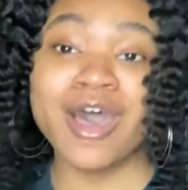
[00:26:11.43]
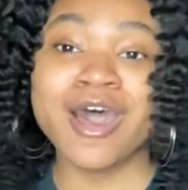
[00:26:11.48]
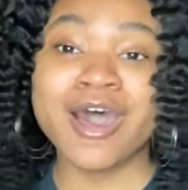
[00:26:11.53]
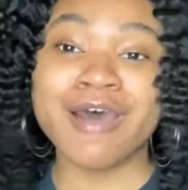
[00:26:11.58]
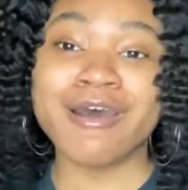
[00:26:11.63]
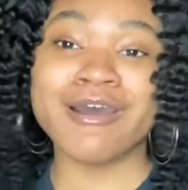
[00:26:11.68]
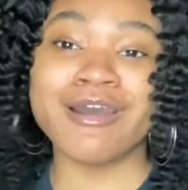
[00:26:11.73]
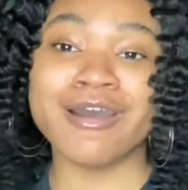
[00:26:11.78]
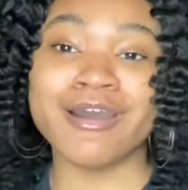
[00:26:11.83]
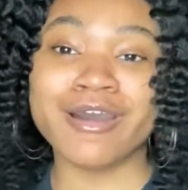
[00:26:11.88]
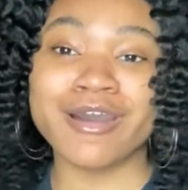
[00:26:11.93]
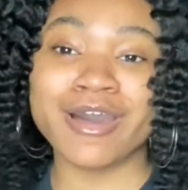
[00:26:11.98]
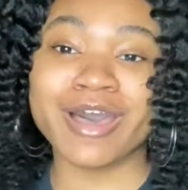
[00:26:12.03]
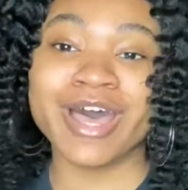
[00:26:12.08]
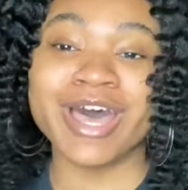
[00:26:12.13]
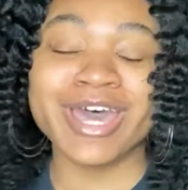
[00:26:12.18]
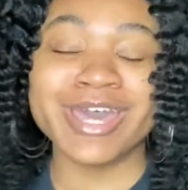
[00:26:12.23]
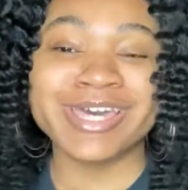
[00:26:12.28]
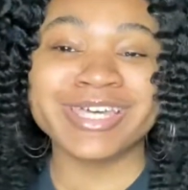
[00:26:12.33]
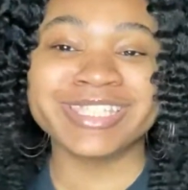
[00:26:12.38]
uh
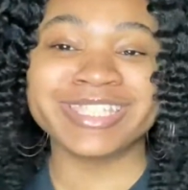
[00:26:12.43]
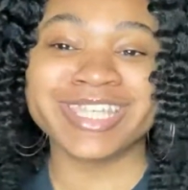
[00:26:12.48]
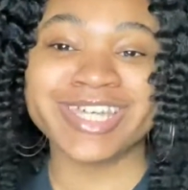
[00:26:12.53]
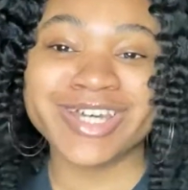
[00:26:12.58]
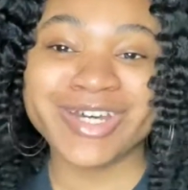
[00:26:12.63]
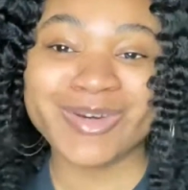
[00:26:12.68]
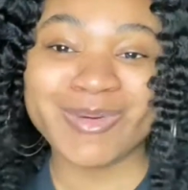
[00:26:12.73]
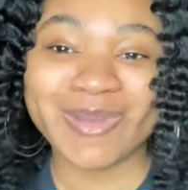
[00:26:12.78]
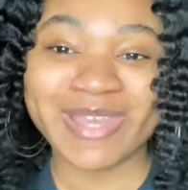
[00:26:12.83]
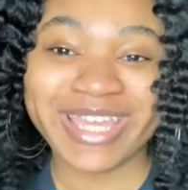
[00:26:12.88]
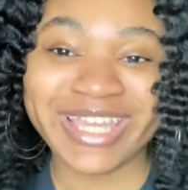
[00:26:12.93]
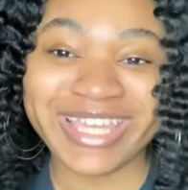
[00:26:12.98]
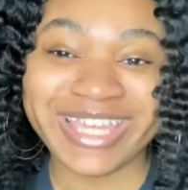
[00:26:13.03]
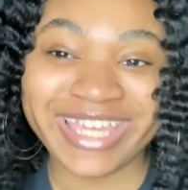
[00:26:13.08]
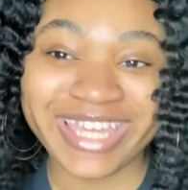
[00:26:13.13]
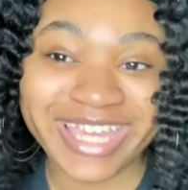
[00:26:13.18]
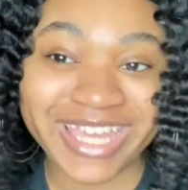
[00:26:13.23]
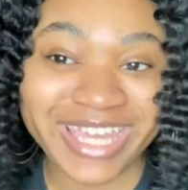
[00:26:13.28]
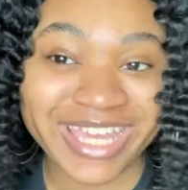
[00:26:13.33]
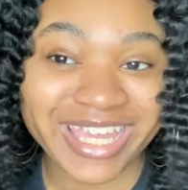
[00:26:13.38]
so
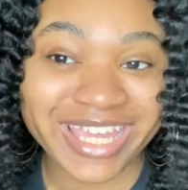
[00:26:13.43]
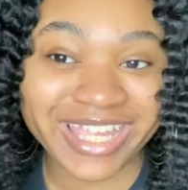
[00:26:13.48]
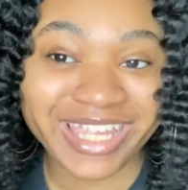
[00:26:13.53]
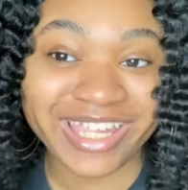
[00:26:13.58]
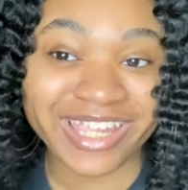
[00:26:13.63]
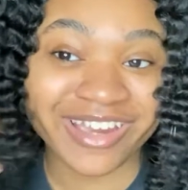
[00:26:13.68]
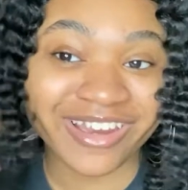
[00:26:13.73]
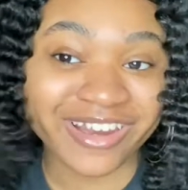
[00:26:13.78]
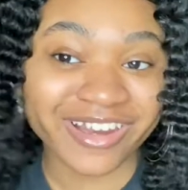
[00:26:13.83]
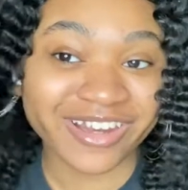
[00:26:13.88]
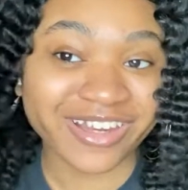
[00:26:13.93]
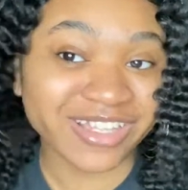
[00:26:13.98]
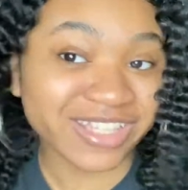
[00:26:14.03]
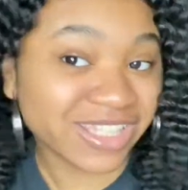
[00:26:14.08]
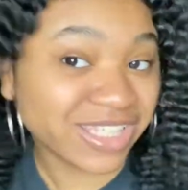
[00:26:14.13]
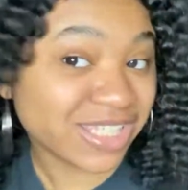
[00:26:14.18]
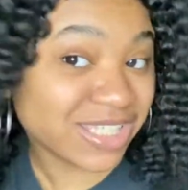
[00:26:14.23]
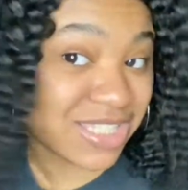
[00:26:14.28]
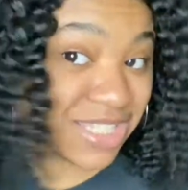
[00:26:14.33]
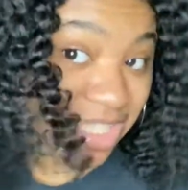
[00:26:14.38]
yeah y'all
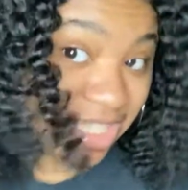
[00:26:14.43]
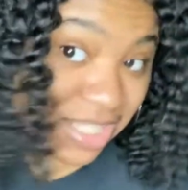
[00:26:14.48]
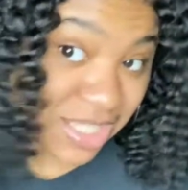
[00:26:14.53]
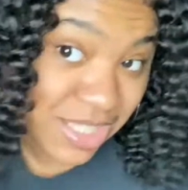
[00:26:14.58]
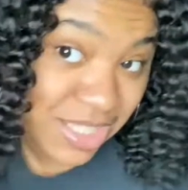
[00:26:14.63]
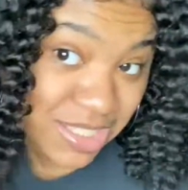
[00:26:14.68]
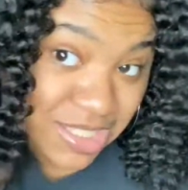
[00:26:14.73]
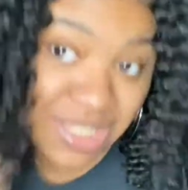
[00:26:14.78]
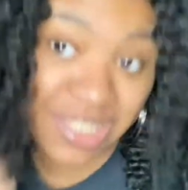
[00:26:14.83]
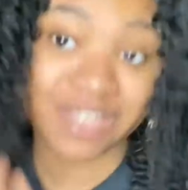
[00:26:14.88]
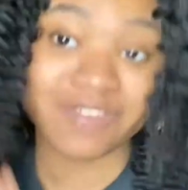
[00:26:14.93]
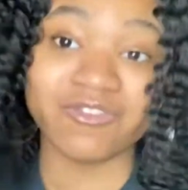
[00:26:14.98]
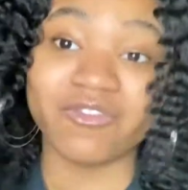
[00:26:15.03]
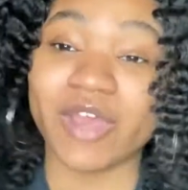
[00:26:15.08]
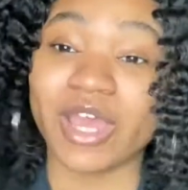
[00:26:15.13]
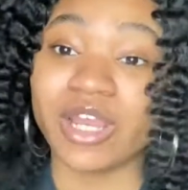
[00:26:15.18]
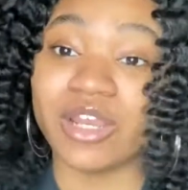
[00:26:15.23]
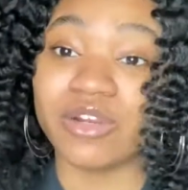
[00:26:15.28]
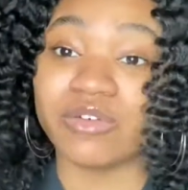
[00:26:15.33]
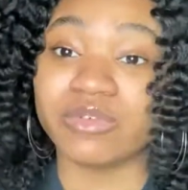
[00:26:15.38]
this is the
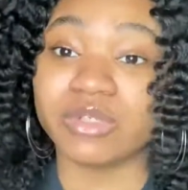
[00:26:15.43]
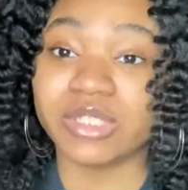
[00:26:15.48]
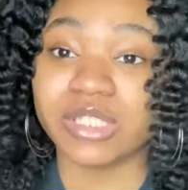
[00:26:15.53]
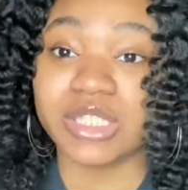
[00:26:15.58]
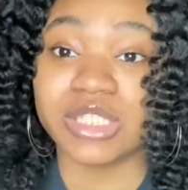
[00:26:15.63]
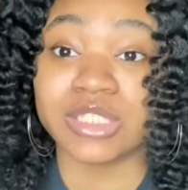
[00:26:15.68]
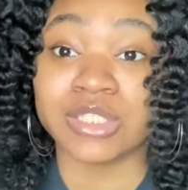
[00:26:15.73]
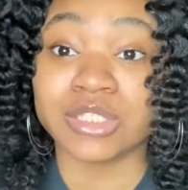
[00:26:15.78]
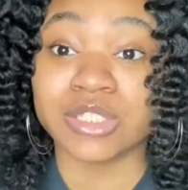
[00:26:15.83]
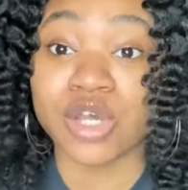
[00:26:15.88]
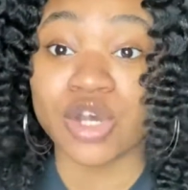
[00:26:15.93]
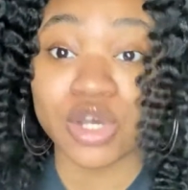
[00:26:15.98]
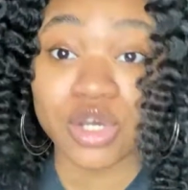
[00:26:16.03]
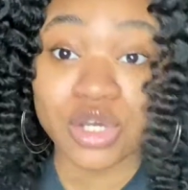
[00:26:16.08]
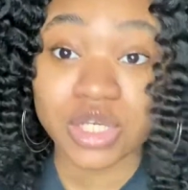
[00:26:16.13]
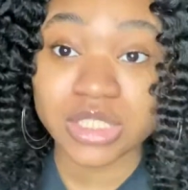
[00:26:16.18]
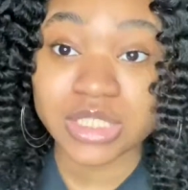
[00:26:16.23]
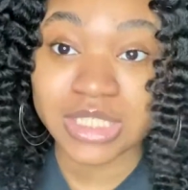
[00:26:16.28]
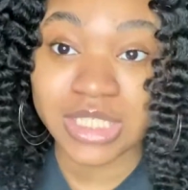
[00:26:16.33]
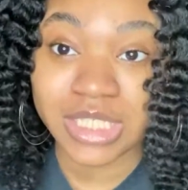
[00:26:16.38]
final
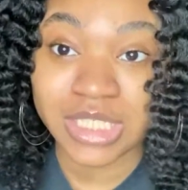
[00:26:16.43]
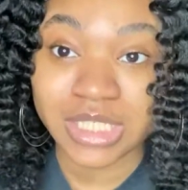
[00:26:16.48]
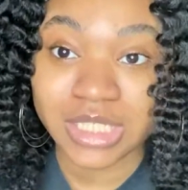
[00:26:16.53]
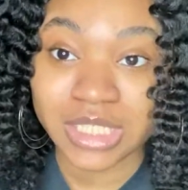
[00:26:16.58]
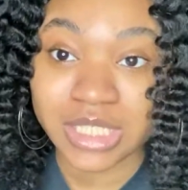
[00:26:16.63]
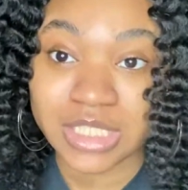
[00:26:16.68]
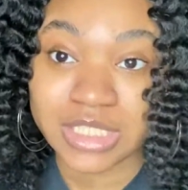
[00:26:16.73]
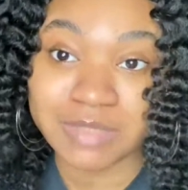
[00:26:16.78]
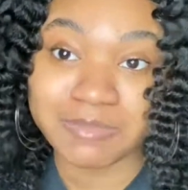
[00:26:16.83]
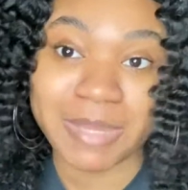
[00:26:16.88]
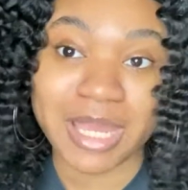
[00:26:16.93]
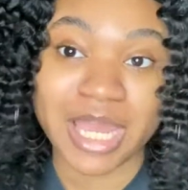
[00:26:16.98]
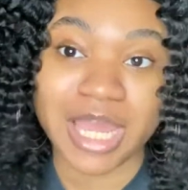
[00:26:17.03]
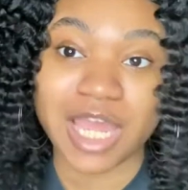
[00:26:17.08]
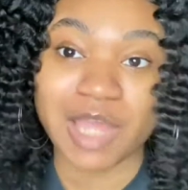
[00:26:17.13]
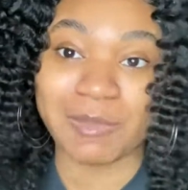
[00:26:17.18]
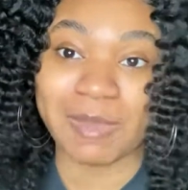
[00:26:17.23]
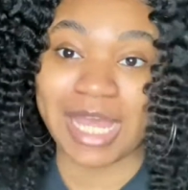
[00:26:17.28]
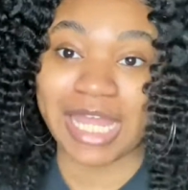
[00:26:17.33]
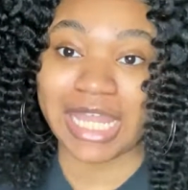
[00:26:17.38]
results it looks
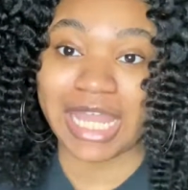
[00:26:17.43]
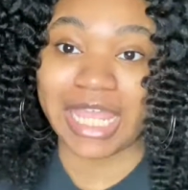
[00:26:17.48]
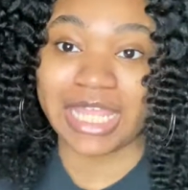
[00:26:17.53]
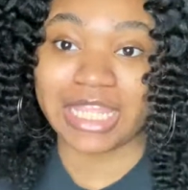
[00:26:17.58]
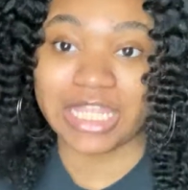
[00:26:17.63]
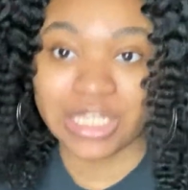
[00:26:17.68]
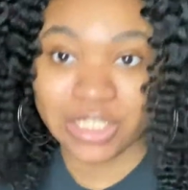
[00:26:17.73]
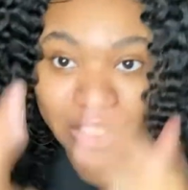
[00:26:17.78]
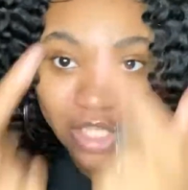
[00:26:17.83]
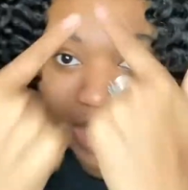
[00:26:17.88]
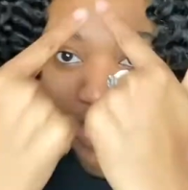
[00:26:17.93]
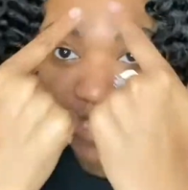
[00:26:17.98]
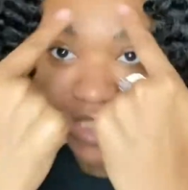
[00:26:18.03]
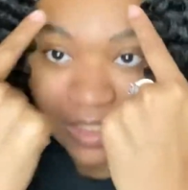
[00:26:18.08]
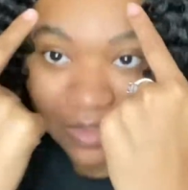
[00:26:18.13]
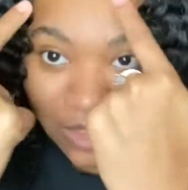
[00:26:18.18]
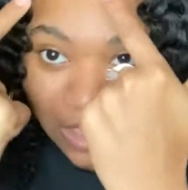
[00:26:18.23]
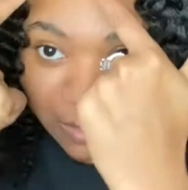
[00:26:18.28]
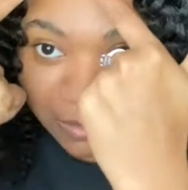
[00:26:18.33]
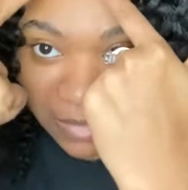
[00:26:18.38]
bomb i like it do y'all see
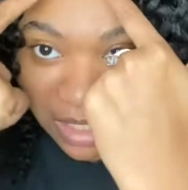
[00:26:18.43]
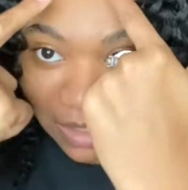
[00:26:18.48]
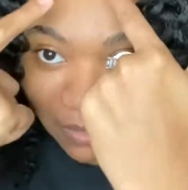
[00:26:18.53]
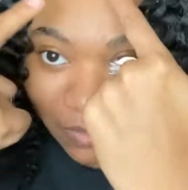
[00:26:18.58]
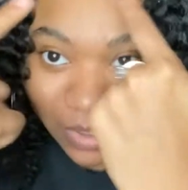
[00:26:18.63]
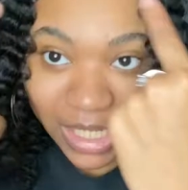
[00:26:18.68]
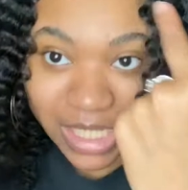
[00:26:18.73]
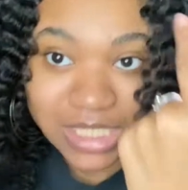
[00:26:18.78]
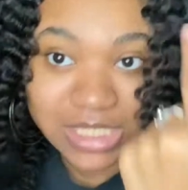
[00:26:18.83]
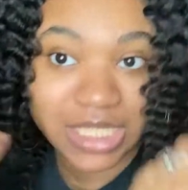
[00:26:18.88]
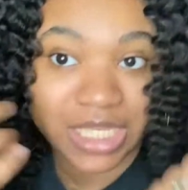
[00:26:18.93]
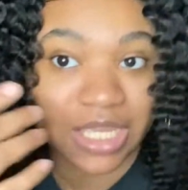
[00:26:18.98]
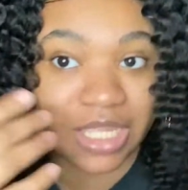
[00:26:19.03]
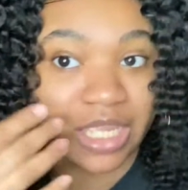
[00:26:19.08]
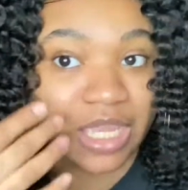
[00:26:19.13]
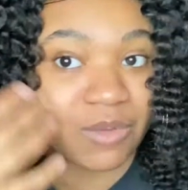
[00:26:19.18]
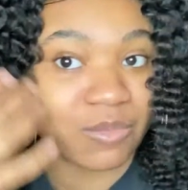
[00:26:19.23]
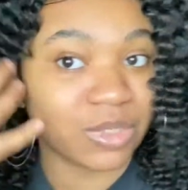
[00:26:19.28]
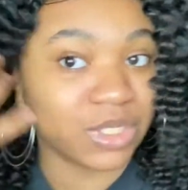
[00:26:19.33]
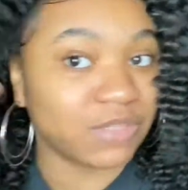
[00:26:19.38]
what i meant when i said
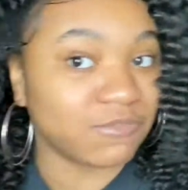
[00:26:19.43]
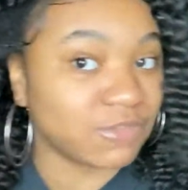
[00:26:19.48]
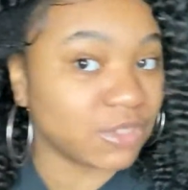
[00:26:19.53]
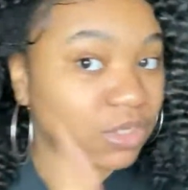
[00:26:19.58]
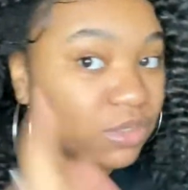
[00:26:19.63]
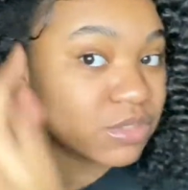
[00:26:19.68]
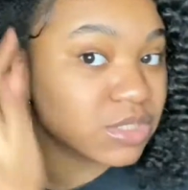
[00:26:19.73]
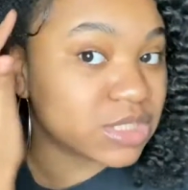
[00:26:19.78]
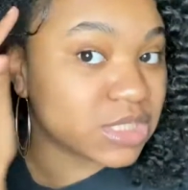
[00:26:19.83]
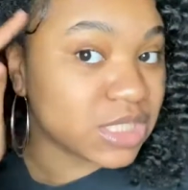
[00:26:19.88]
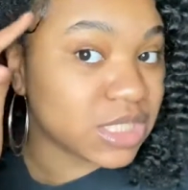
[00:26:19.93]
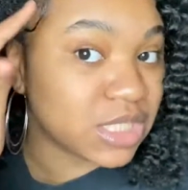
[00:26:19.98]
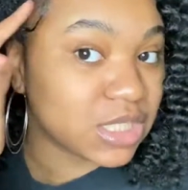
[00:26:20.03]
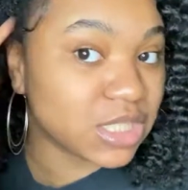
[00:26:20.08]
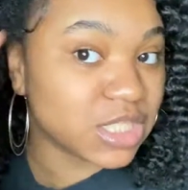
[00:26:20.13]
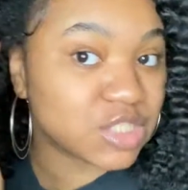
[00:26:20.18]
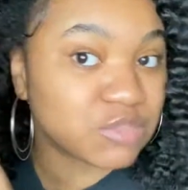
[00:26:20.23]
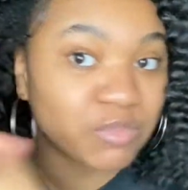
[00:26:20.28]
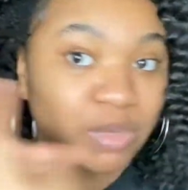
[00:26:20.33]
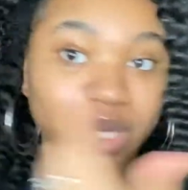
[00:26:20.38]
y'all wasn't even gonna see
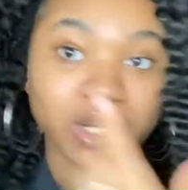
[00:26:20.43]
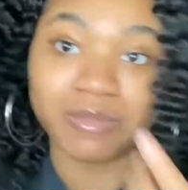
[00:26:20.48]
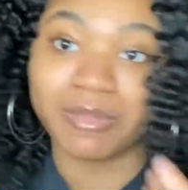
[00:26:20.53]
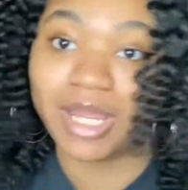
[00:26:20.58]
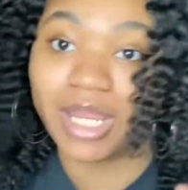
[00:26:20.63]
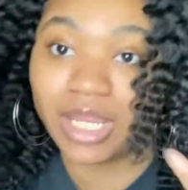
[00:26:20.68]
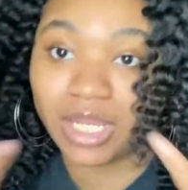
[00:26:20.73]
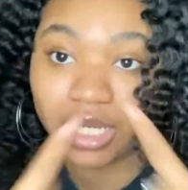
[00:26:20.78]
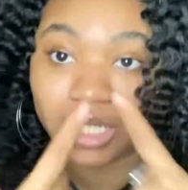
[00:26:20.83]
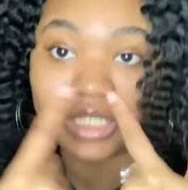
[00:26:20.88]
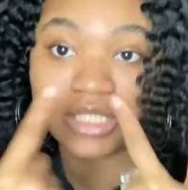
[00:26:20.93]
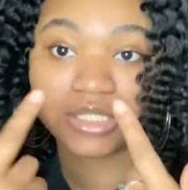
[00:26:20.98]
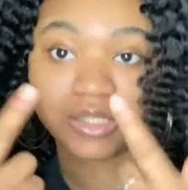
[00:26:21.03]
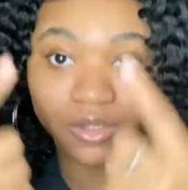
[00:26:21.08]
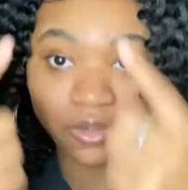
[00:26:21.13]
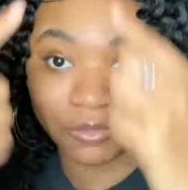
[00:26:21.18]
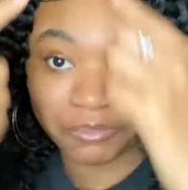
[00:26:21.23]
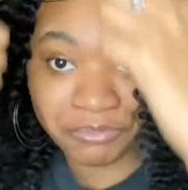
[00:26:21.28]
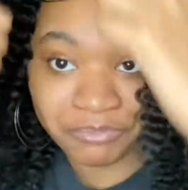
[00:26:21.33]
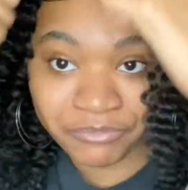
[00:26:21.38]
this part of my hair so